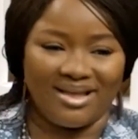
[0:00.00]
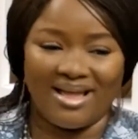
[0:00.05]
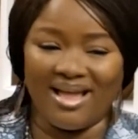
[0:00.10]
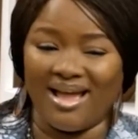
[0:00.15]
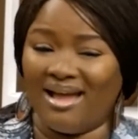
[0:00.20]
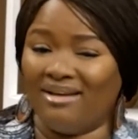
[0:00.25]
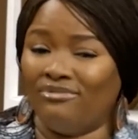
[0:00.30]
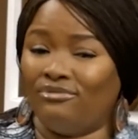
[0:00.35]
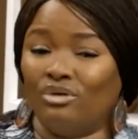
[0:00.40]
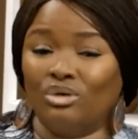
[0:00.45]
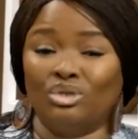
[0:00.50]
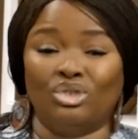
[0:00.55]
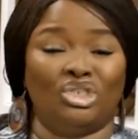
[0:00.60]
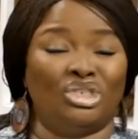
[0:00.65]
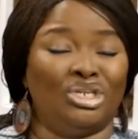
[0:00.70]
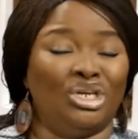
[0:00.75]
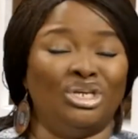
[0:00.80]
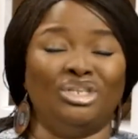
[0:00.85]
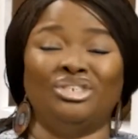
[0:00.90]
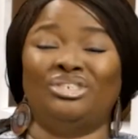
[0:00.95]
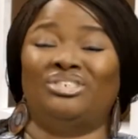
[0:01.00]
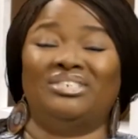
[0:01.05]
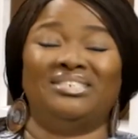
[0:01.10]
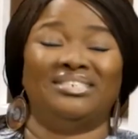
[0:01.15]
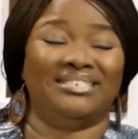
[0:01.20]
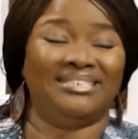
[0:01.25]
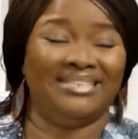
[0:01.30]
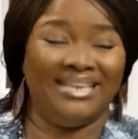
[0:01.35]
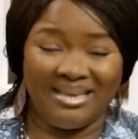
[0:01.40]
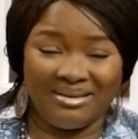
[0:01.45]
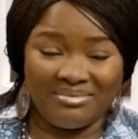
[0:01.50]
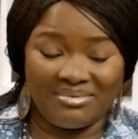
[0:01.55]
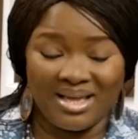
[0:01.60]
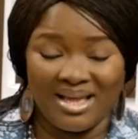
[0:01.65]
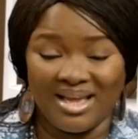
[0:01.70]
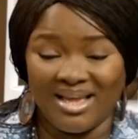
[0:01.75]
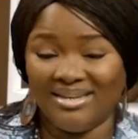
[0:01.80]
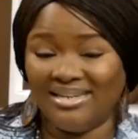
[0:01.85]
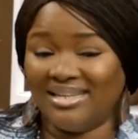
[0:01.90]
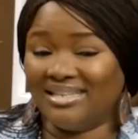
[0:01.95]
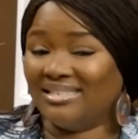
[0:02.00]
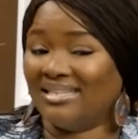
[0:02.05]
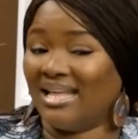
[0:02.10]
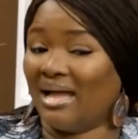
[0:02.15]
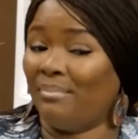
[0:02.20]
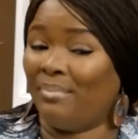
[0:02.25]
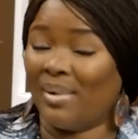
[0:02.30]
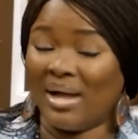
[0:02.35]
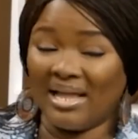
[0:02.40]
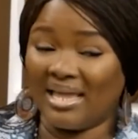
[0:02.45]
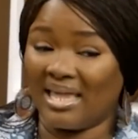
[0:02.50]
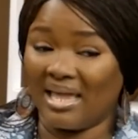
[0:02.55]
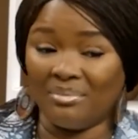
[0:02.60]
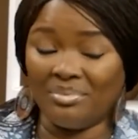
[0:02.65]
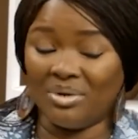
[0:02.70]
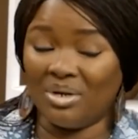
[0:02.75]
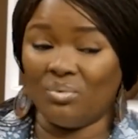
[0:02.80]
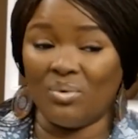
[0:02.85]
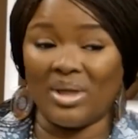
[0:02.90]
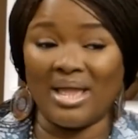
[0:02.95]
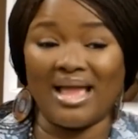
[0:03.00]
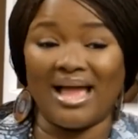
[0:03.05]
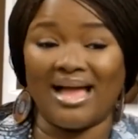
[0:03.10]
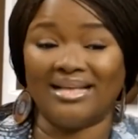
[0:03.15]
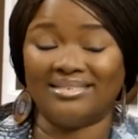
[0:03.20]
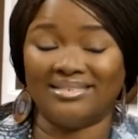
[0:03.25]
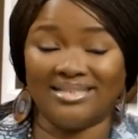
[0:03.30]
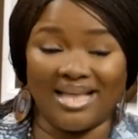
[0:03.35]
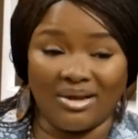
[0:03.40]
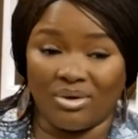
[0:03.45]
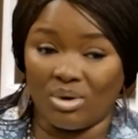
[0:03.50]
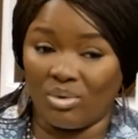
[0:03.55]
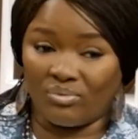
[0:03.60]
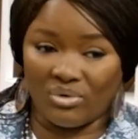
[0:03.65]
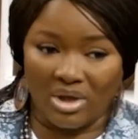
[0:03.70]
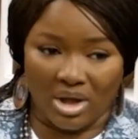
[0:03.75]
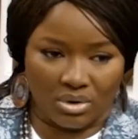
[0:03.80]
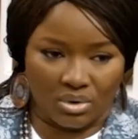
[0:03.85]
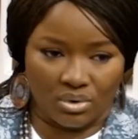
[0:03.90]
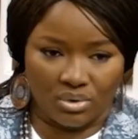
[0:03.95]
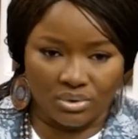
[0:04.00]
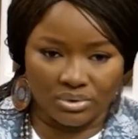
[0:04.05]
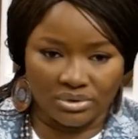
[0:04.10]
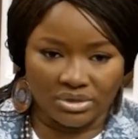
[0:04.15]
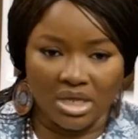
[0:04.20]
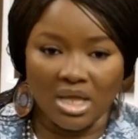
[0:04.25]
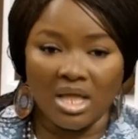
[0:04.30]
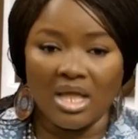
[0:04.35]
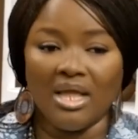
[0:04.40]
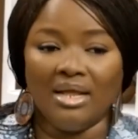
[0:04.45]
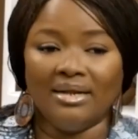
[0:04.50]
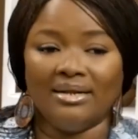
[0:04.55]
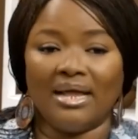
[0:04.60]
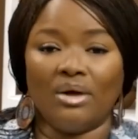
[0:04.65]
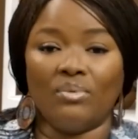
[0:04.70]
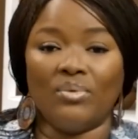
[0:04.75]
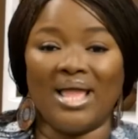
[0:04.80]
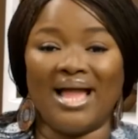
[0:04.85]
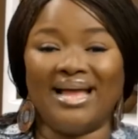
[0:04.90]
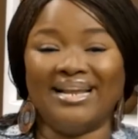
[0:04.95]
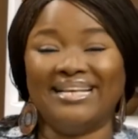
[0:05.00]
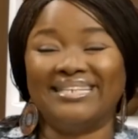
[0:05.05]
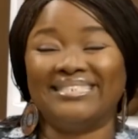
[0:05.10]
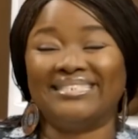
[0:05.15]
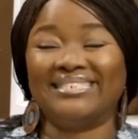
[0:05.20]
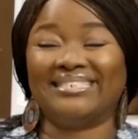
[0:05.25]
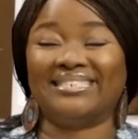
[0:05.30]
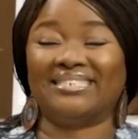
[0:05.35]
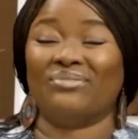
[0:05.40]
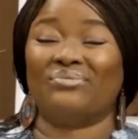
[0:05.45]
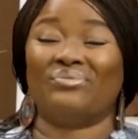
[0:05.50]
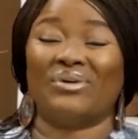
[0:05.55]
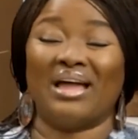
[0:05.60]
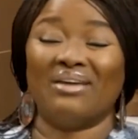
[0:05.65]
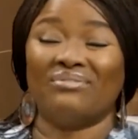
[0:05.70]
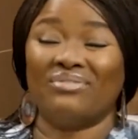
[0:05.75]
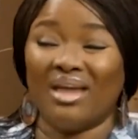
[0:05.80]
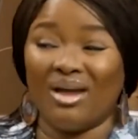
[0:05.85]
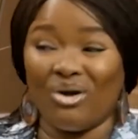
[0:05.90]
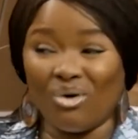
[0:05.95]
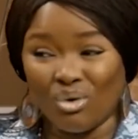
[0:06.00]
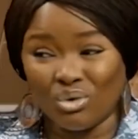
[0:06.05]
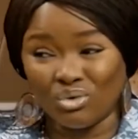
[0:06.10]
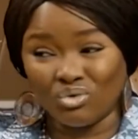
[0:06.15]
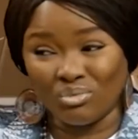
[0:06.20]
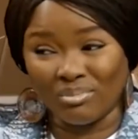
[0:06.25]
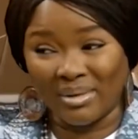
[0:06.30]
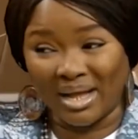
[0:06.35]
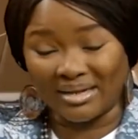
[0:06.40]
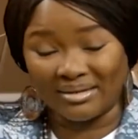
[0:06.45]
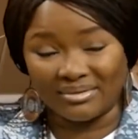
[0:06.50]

I for change the game. This now Bank MD way I sign up for our course. Then we had a 65-year-old woman.